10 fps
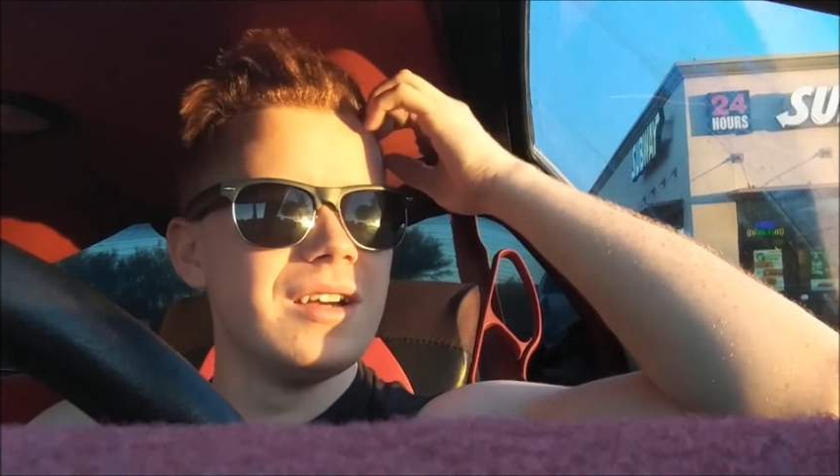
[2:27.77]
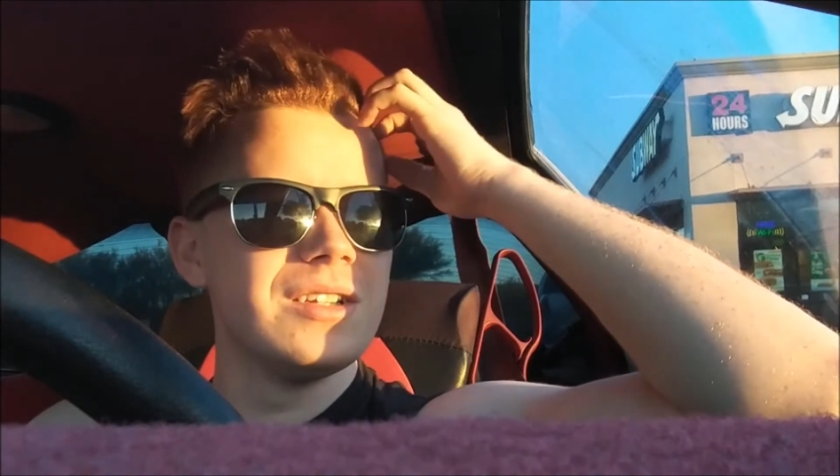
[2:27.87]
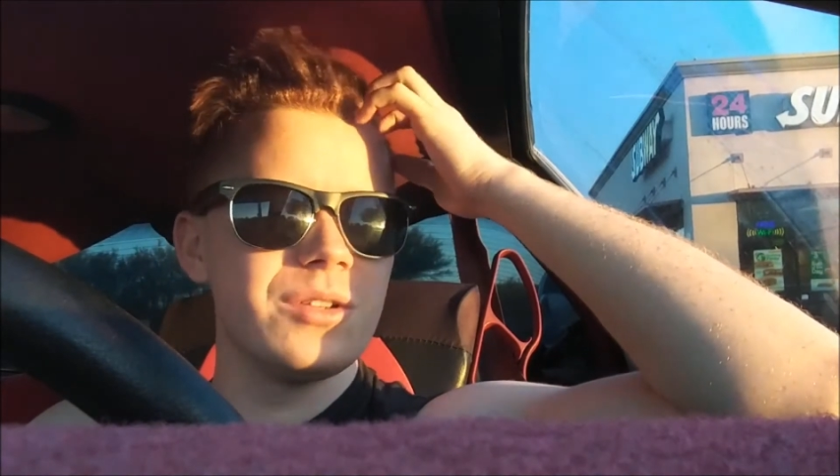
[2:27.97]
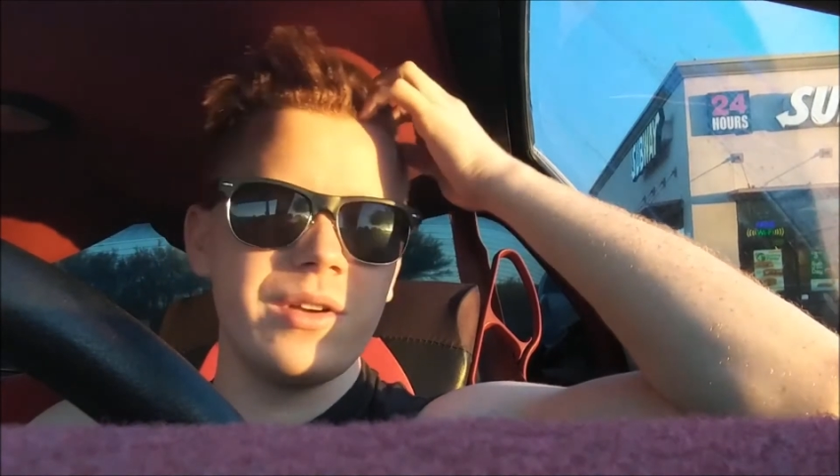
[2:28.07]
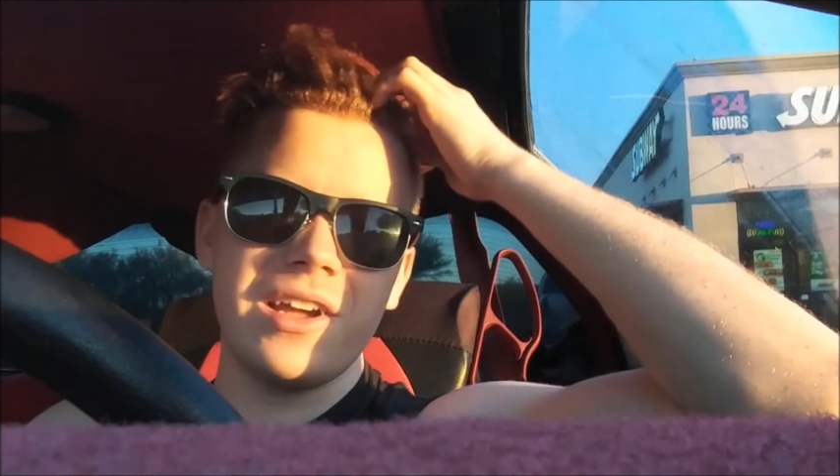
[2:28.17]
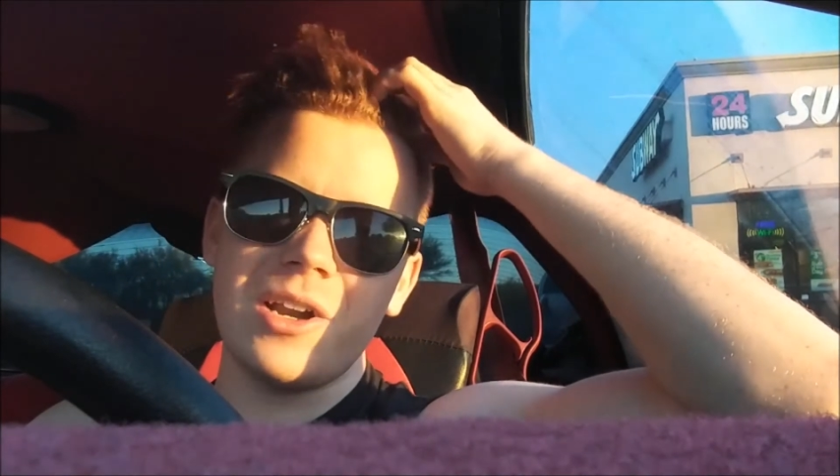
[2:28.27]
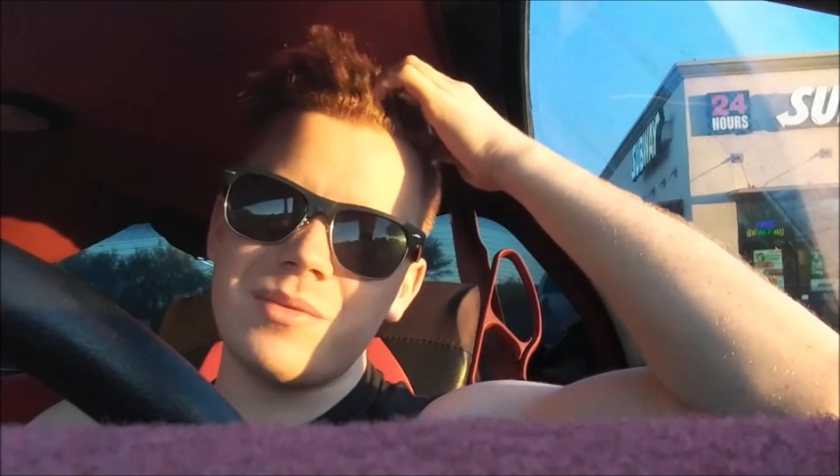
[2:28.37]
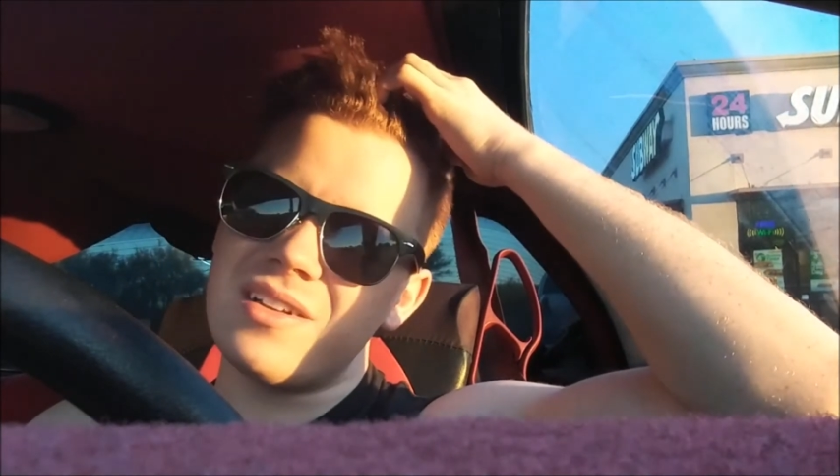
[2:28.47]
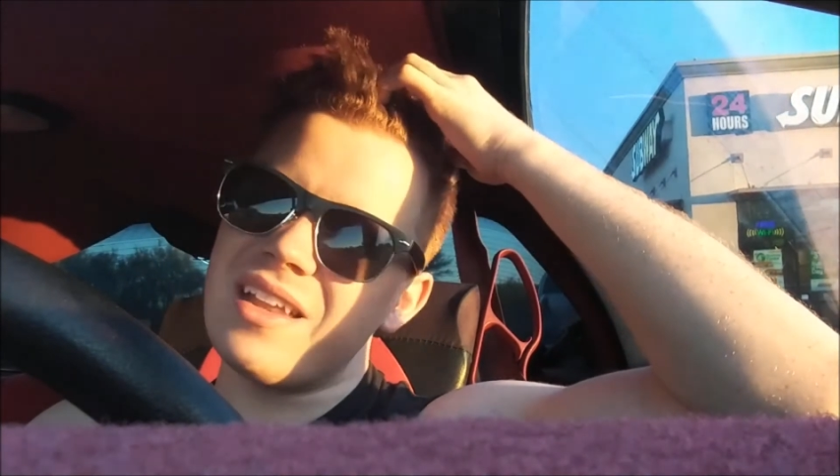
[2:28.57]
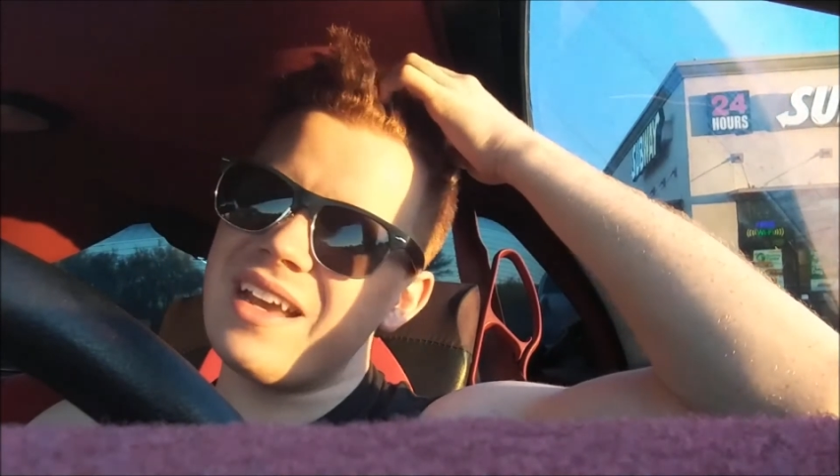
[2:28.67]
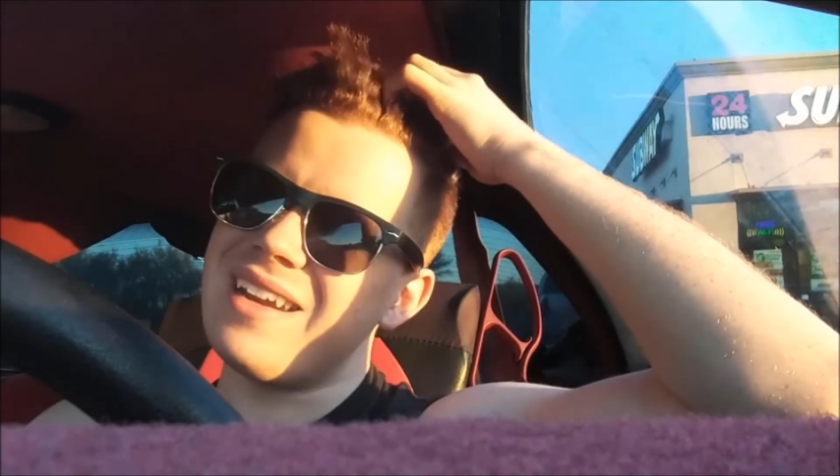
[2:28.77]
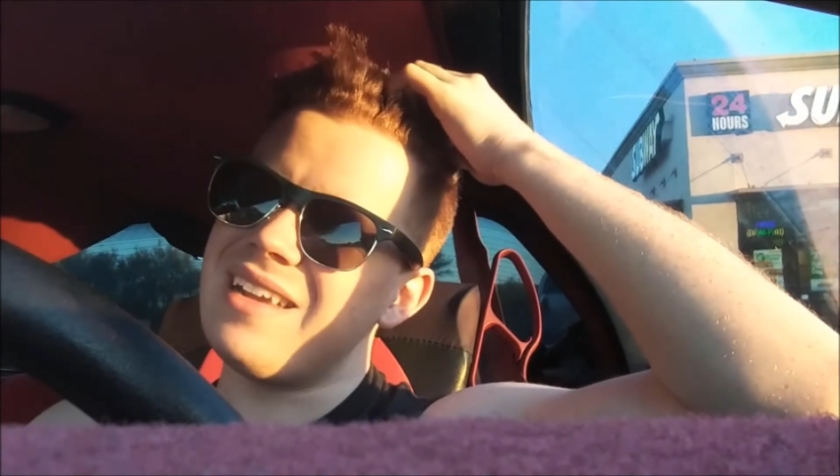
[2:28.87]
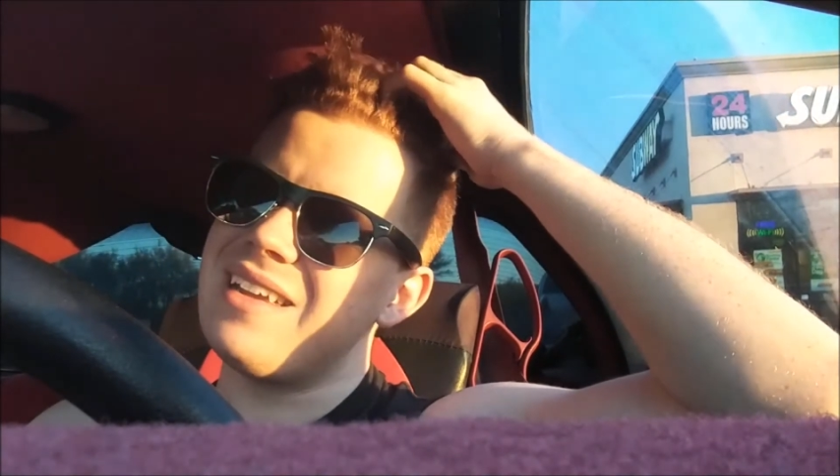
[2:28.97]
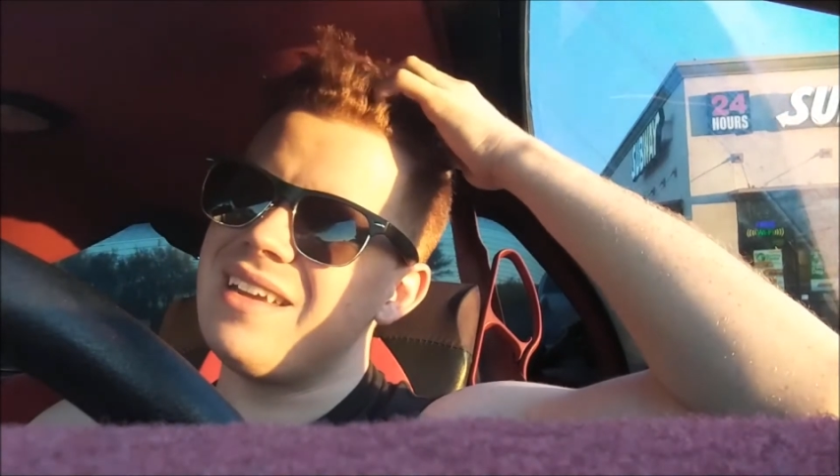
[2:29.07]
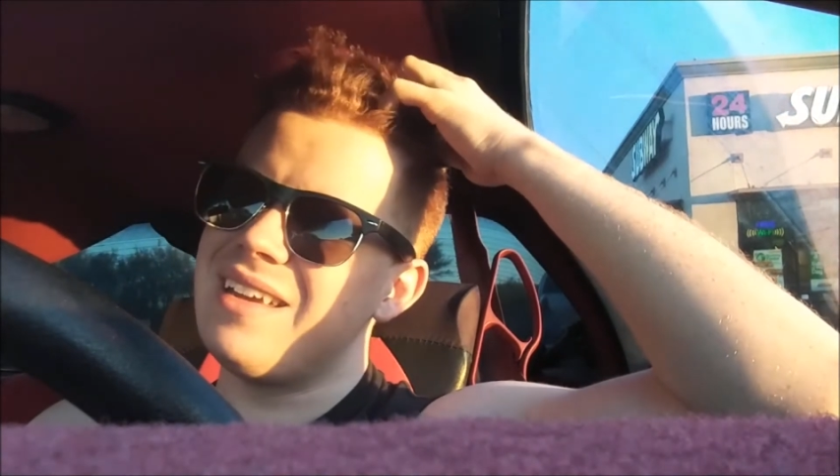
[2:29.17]
So we get up to the lady,
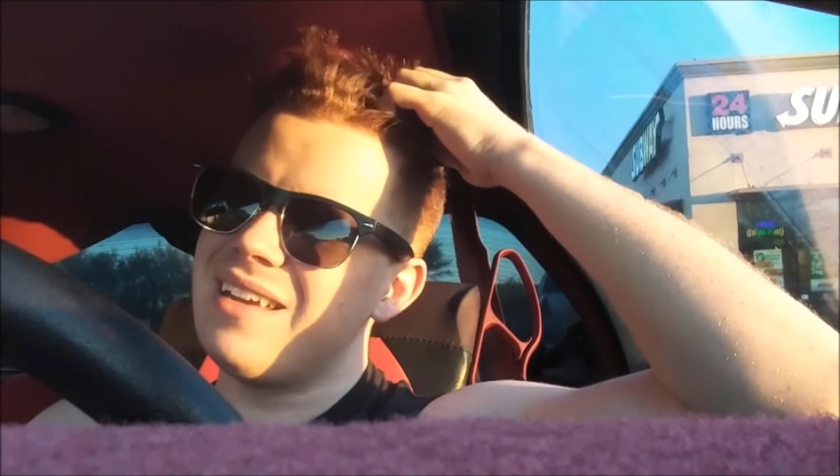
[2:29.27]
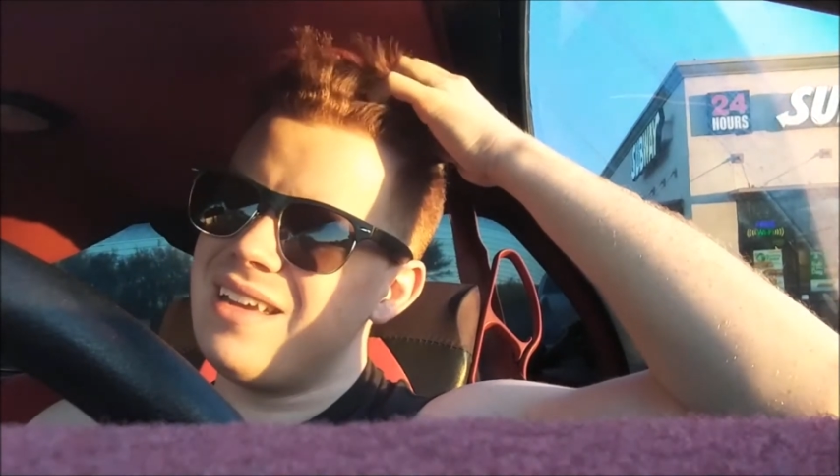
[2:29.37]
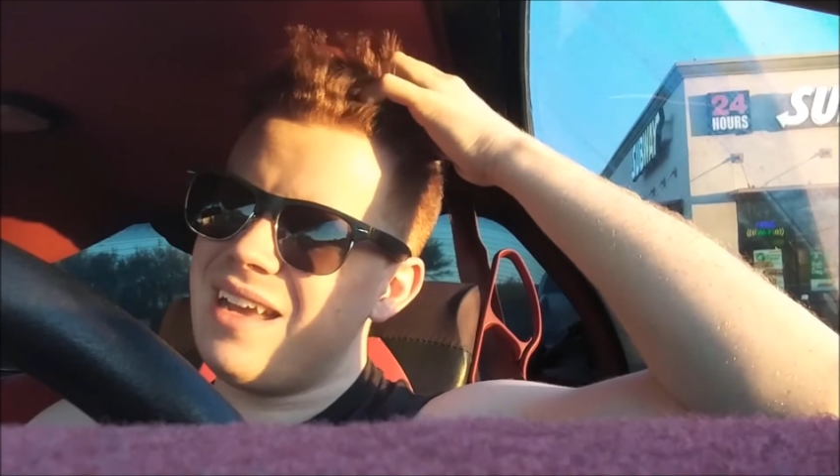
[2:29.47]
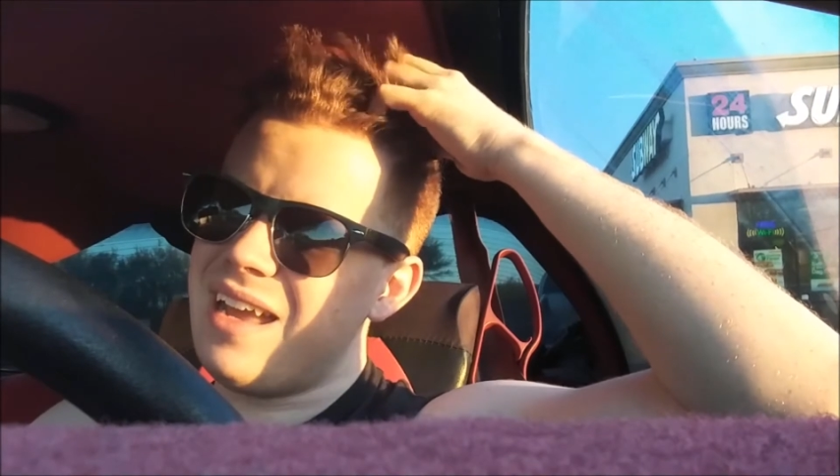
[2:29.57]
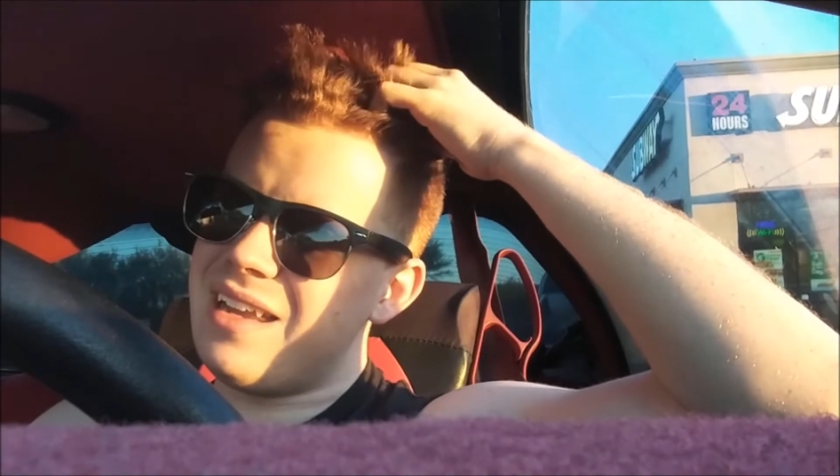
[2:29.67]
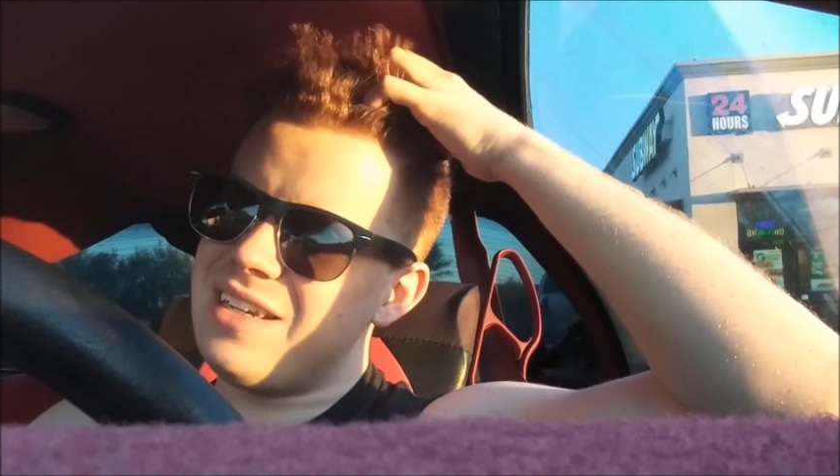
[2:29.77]
and